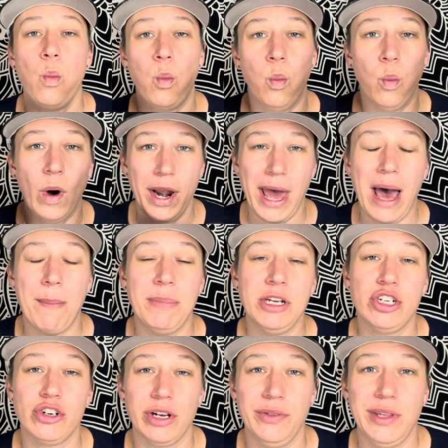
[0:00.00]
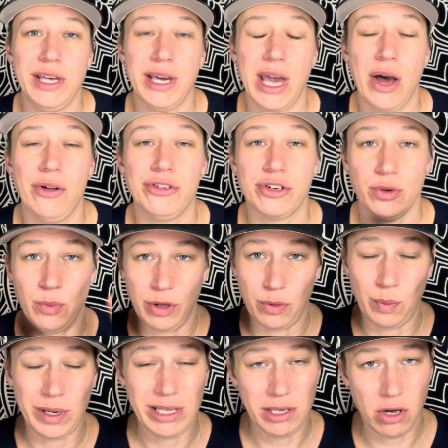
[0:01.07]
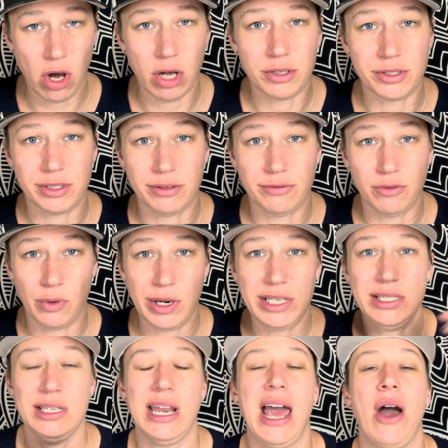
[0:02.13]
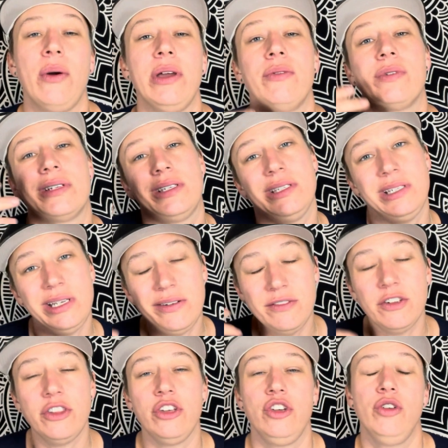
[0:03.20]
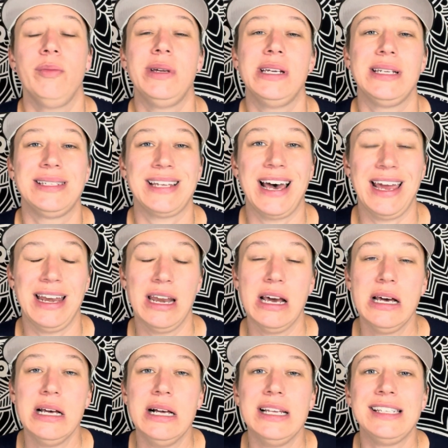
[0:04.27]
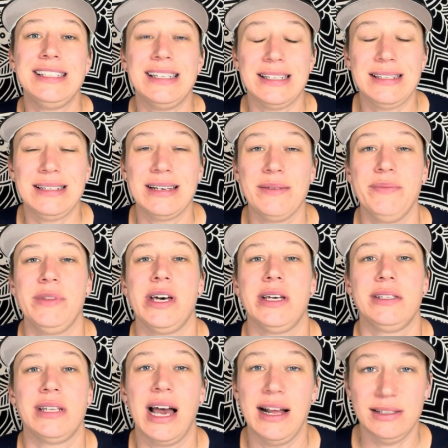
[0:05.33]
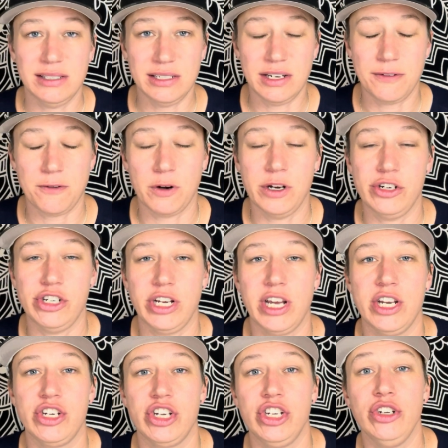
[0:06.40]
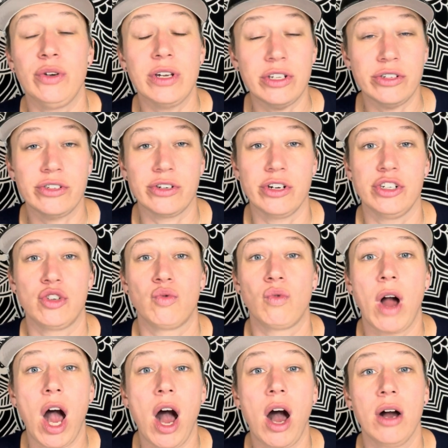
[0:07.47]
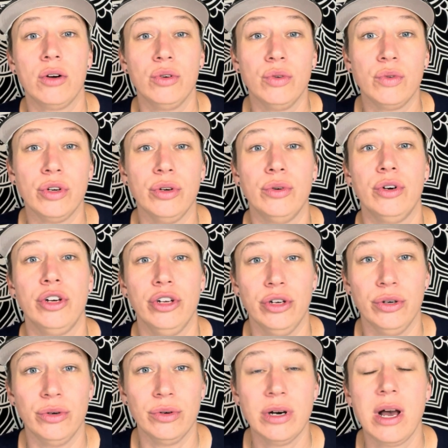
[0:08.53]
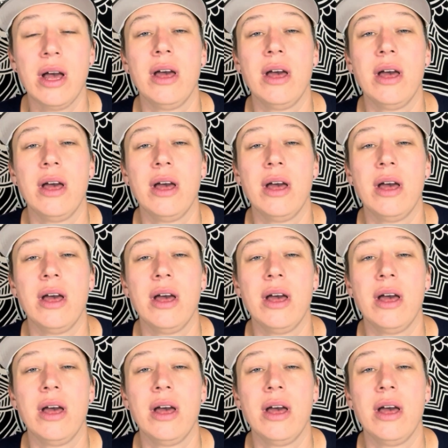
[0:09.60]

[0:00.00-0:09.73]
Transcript: what happened during the encounter with what he calls the voice, and how he received the human design system, the science of differentiation, you can search Ra Uru Hu,